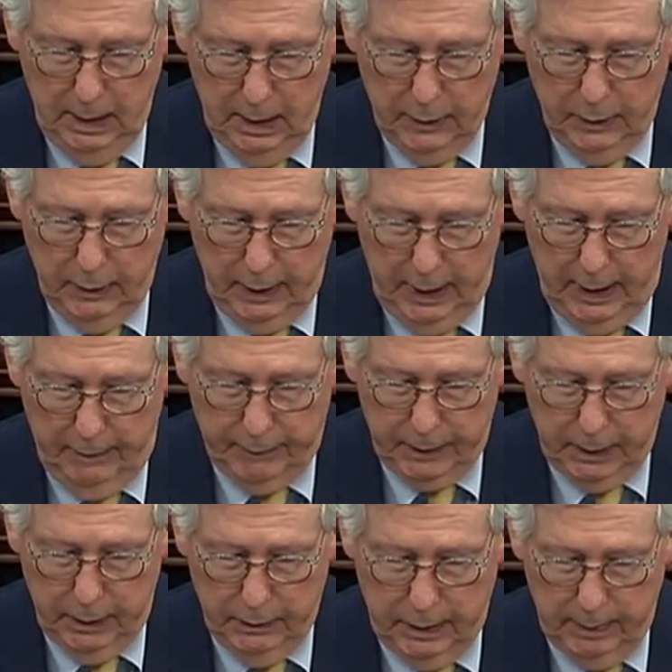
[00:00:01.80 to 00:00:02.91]
A year and a half
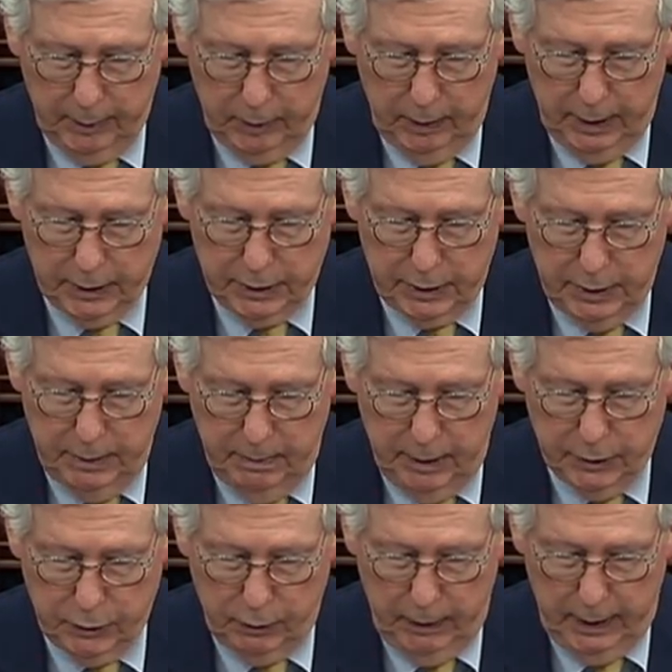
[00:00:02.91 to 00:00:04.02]
ago, Democrats
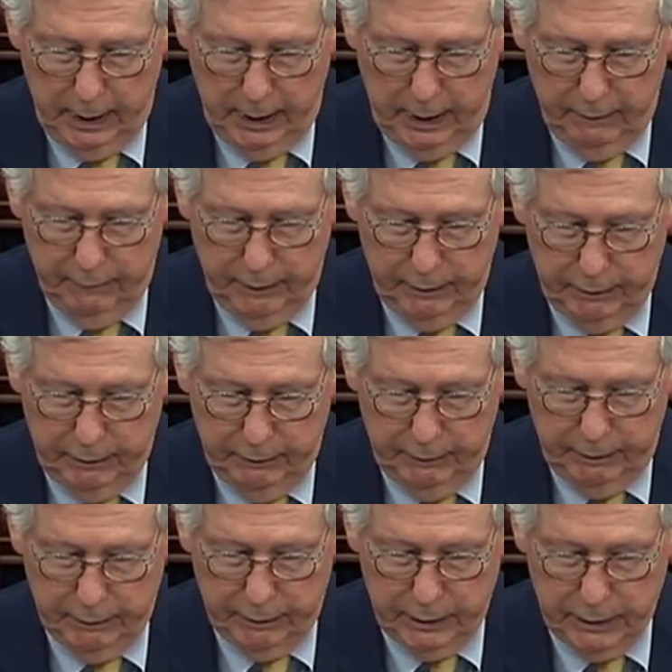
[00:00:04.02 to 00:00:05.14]
misread a 50
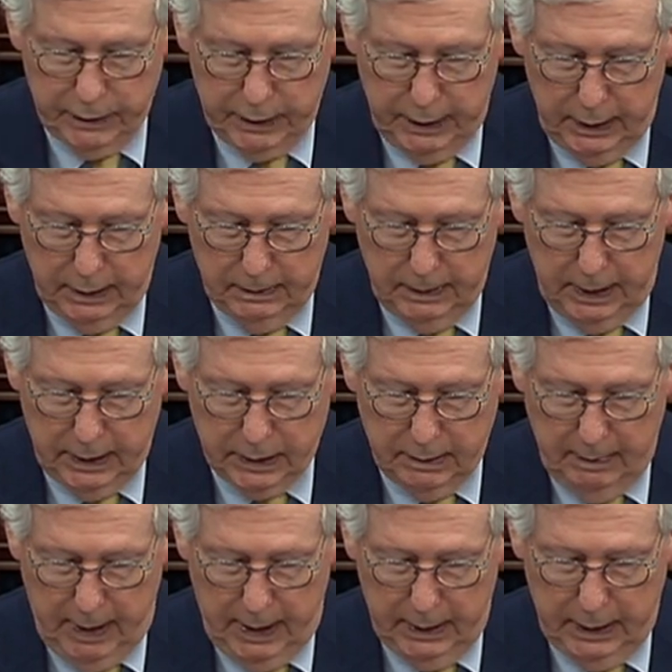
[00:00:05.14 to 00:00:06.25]
50 Senate as a
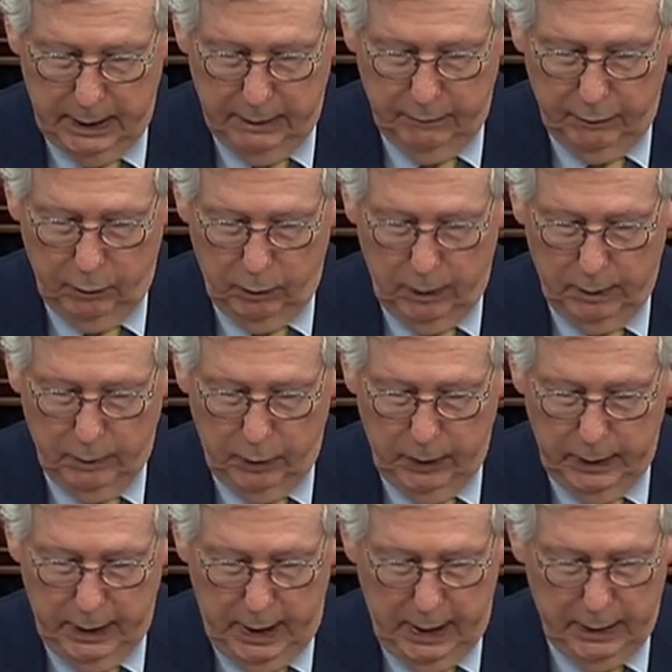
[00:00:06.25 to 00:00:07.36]
mandate for
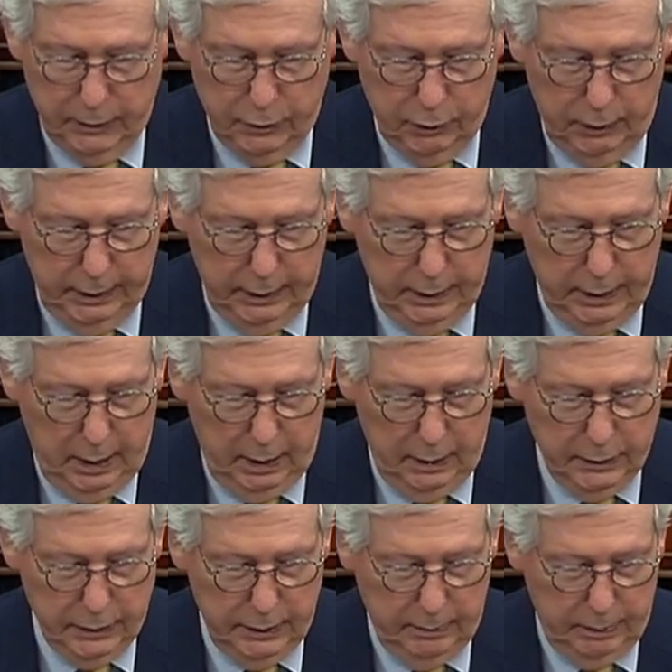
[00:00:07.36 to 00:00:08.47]
$1.9
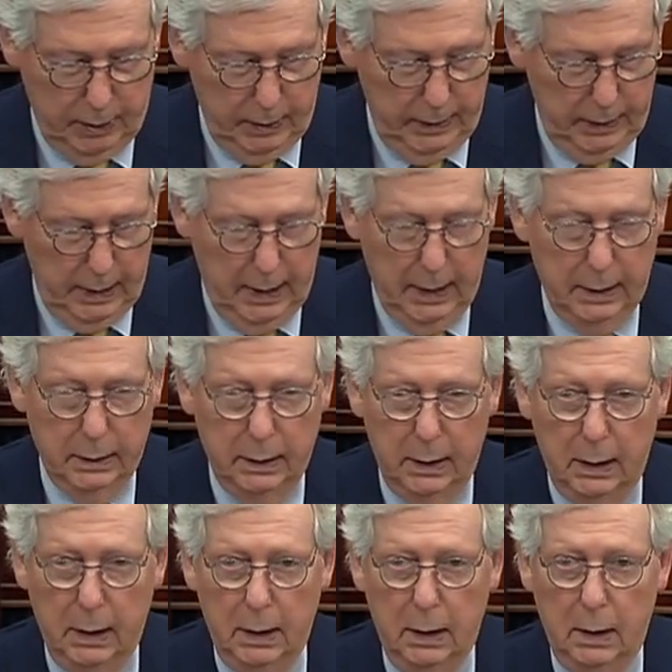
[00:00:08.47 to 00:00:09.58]
trillion in party line
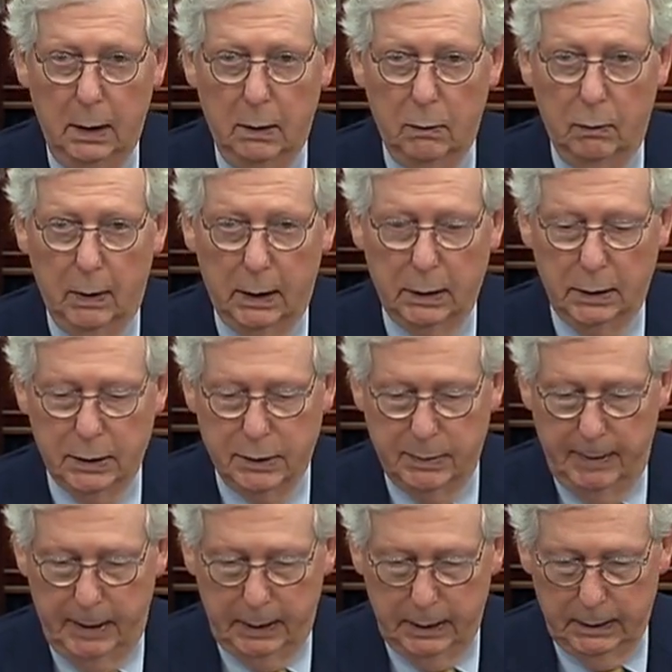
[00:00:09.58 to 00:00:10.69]
reckless
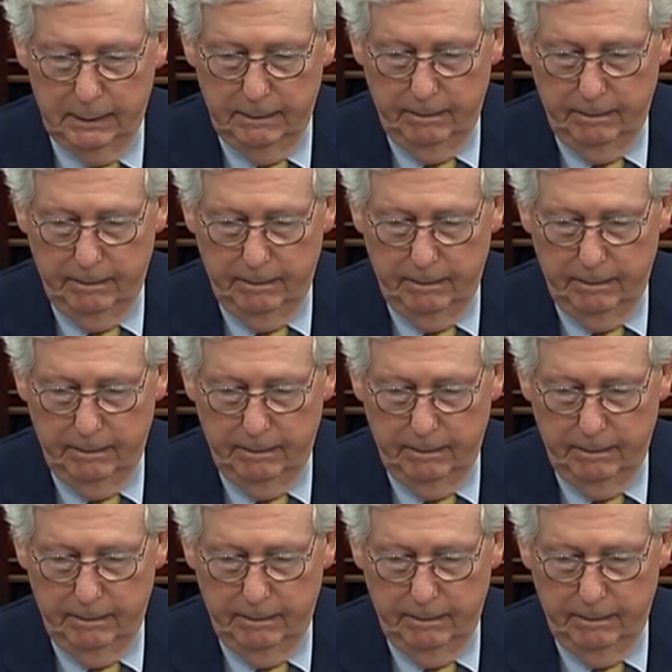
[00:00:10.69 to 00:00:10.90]
spending.